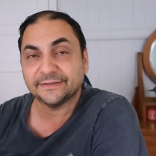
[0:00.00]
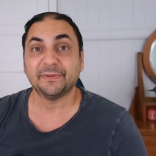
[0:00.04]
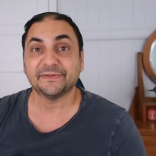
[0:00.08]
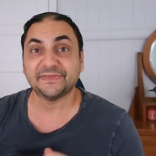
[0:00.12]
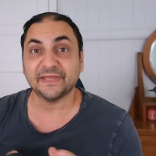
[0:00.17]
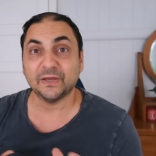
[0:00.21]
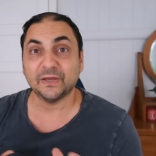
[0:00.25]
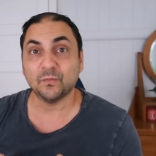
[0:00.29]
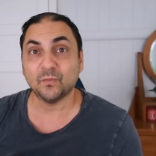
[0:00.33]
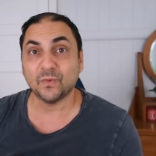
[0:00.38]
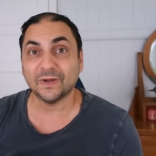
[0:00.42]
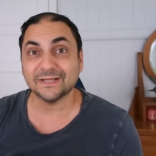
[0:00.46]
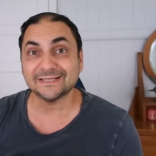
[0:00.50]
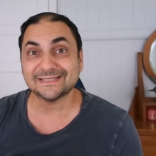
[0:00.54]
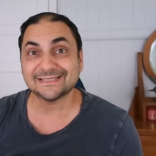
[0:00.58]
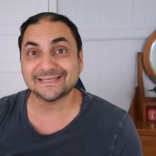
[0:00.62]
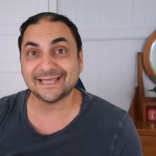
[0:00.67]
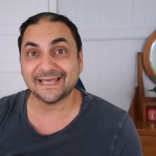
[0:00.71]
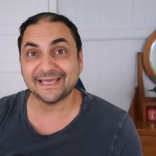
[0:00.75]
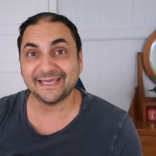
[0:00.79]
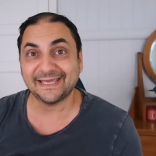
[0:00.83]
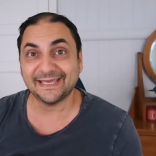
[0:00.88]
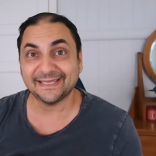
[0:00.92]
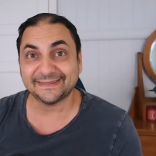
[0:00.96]
But then once
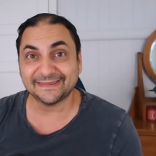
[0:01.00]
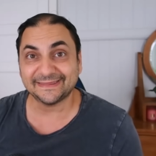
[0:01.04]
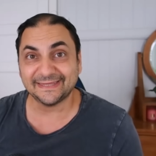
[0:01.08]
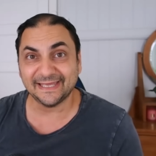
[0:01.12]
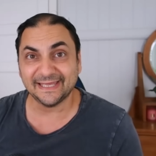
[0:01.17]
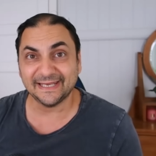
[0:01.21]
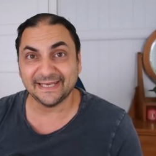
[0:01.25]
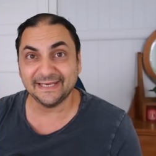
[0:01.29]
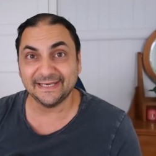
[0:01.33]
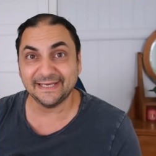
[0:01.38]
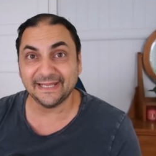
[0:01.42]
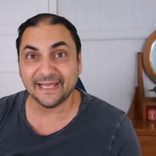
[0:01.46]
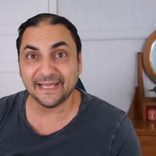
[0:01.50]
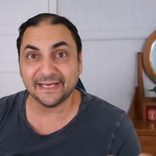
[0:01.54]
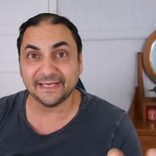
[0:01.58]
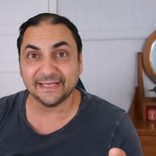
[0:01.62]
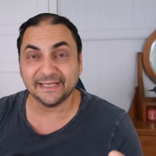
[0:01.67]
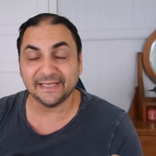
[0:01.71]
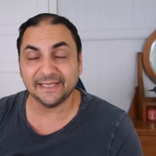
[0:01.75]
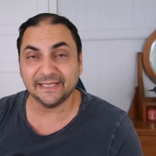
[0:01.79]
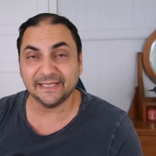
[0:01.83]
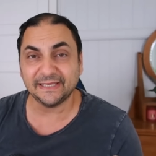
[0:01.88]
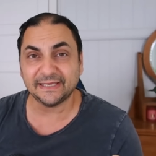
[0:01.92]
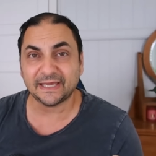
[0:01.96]
they get their
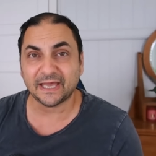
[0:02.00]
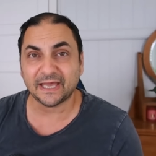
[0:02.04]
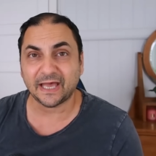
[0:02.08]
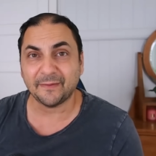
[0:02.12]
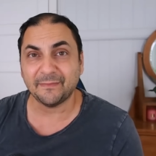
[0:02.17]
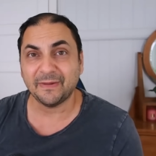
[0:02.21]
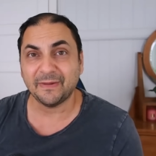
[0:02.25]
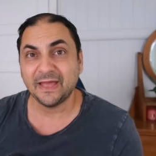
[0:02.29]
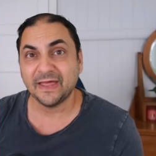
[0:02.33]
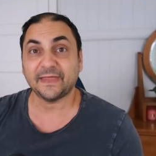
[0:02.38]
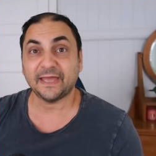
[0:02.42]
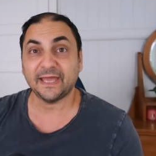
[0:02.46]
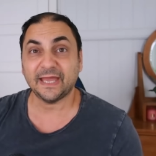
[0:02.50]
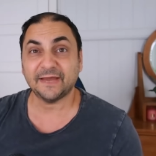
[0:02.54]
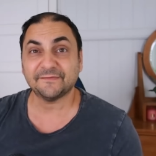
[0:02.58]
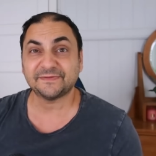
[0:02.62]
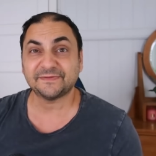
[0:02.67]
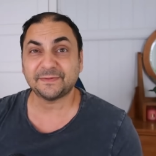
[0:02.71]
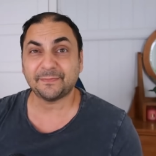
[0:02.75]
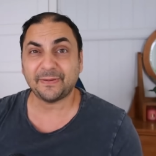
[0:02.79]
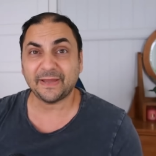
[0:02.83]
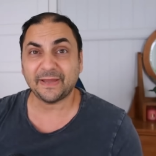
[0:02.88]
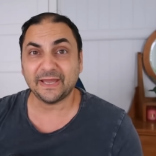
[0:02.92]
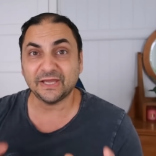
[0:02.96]
net income, they
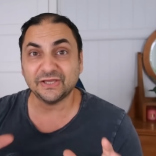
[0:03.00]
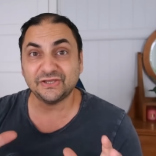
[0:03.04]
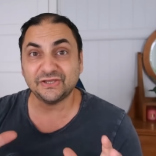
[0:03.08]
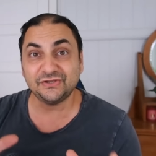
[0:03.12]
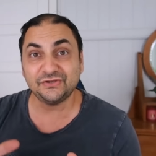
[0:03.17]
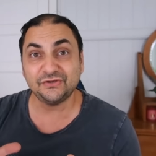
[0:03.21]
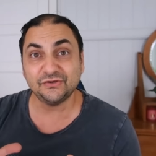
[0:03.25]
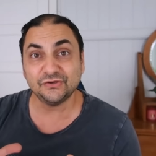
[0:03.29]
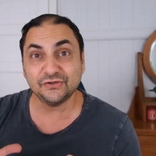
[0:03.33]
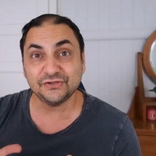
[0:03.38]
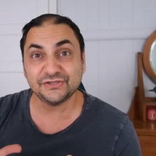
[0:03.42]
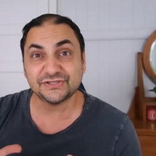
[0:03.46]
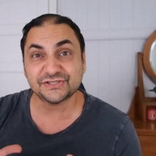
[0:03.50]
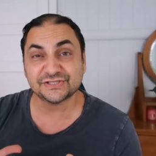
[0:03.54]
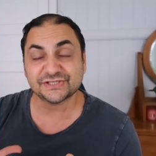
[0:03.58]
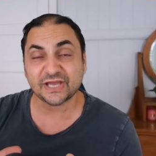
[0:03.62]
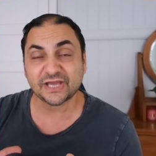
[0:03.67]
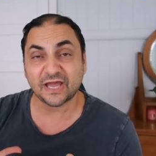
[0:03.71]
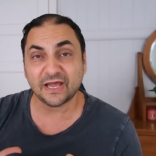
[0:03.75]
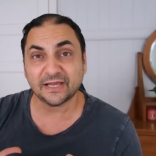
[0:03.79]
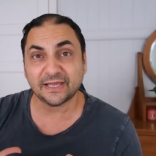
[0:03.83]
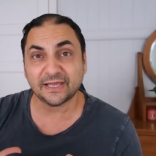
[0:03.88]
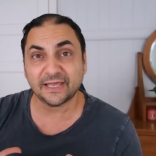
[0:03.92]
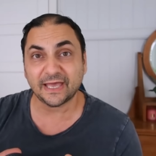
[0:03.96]
have to pay a huge
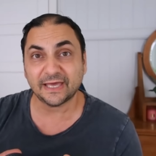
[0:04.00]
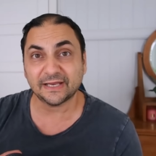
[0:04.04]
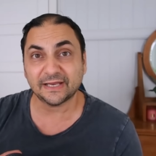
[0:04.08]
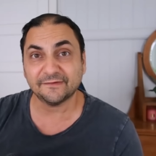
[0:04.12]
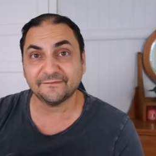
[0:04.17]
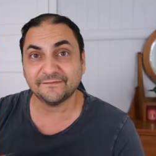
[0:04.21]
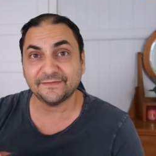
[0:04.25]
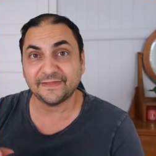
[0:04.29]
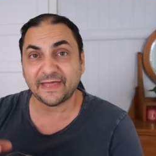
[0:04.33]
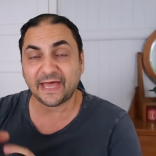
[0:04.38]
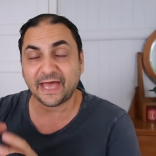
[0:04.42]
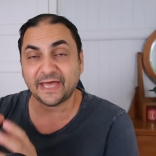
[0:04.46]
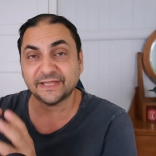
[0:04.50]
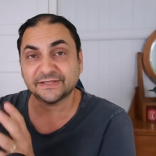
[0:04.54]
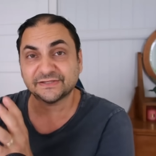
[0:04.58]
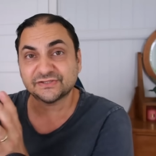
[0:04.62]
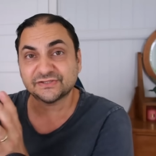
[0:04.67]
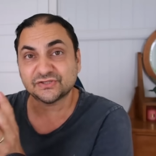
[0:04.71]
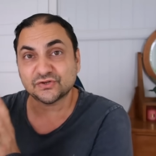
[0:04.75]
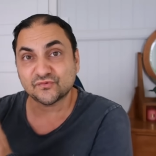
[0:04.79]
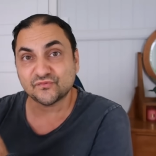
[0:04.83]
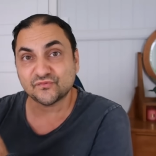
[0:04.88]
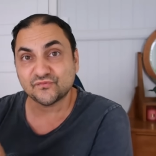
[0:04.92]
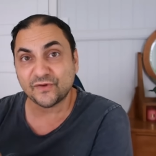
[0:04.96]
chunk out of that
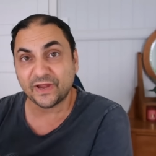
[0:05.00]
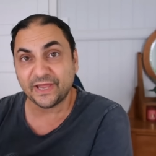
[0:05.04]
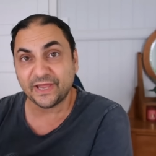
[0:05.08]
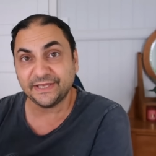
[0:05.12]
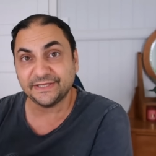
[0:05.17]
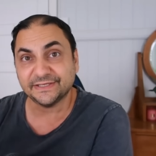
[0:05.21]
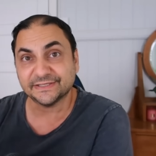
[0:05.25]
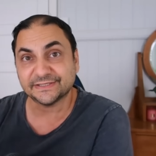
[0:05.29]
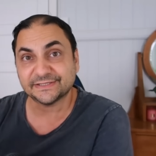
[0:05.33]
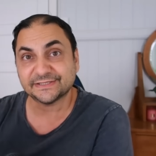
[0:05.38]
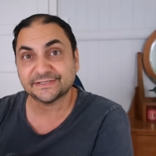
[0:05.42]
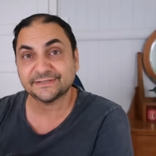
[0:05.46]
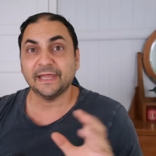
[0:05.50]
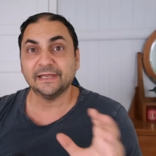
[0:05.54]
to rent.